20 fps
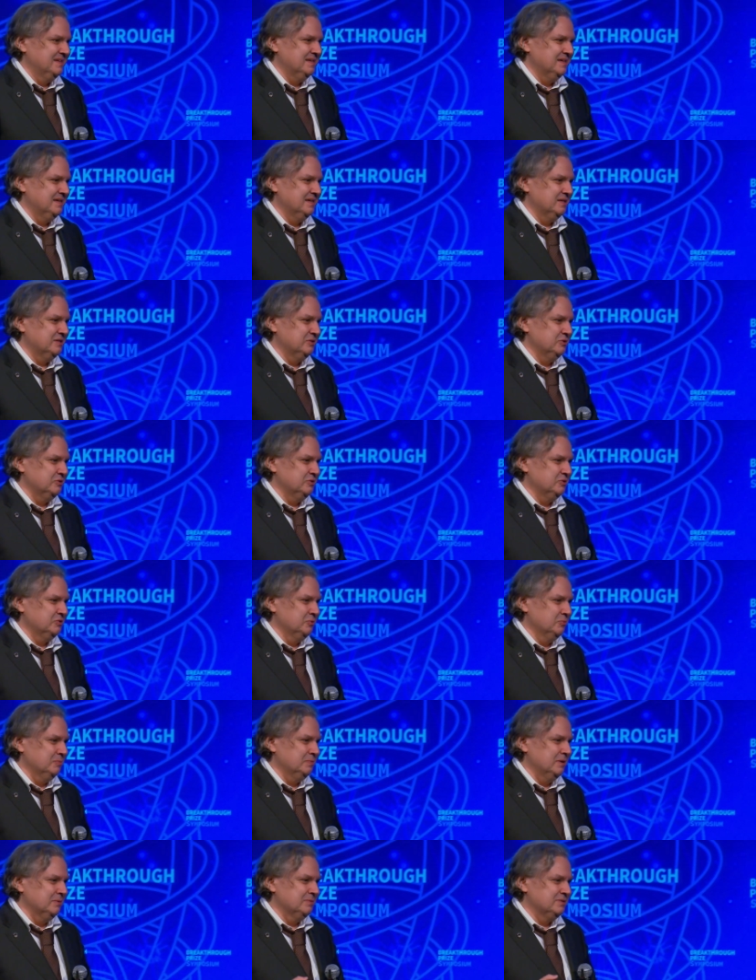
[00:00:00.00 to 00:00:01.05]
And
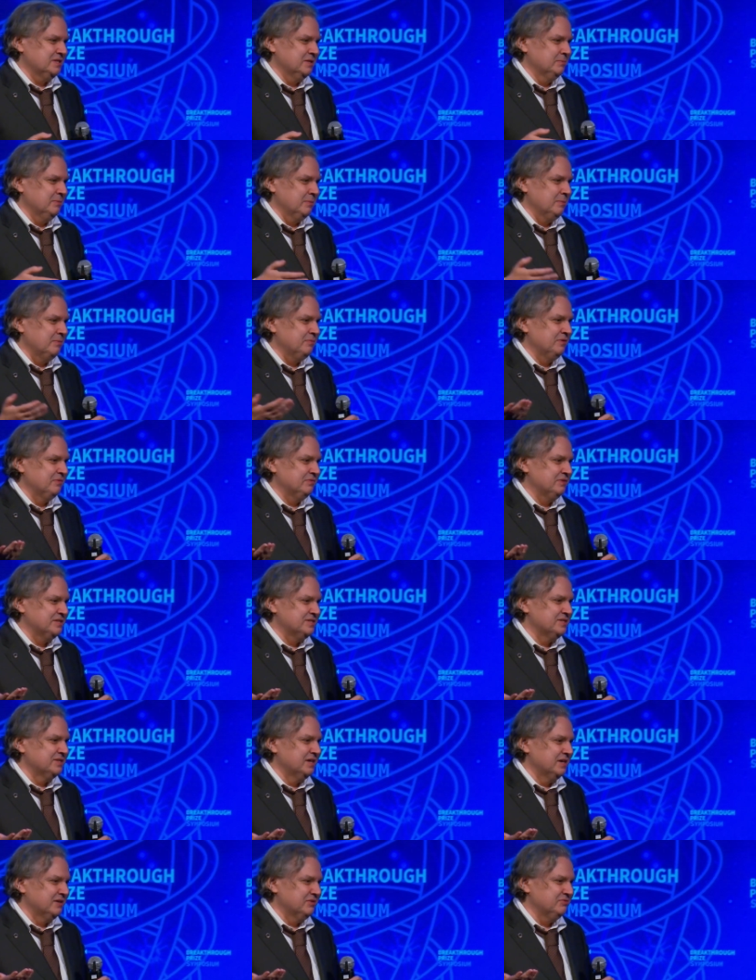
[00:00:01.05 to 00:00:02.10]
you'll probably say maybe 50
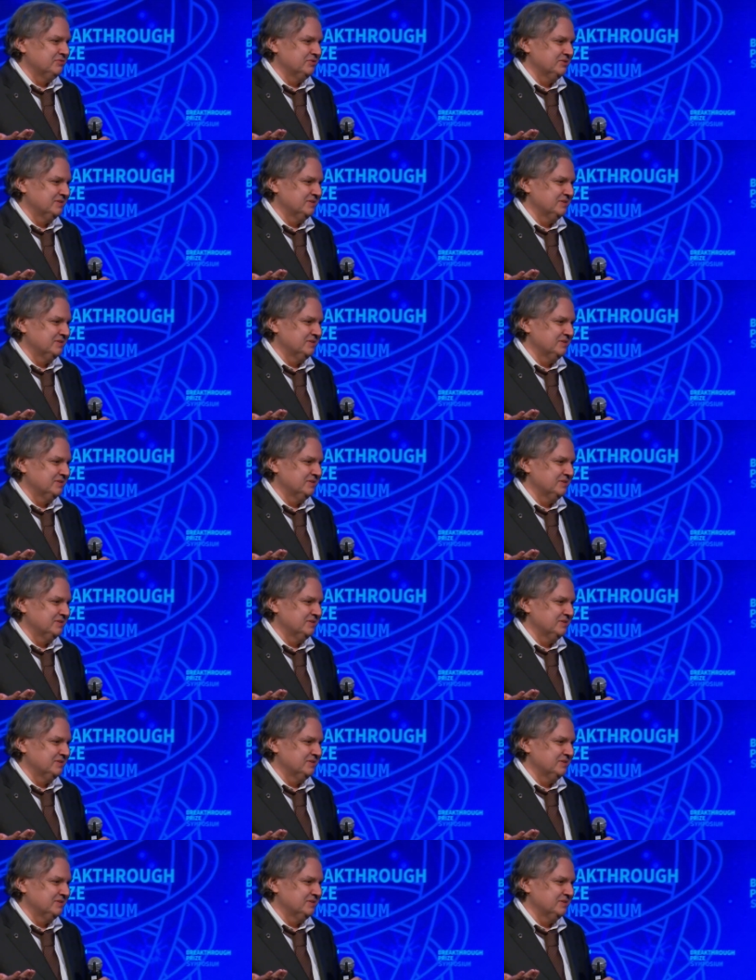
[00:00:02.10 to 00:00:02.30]
is enough.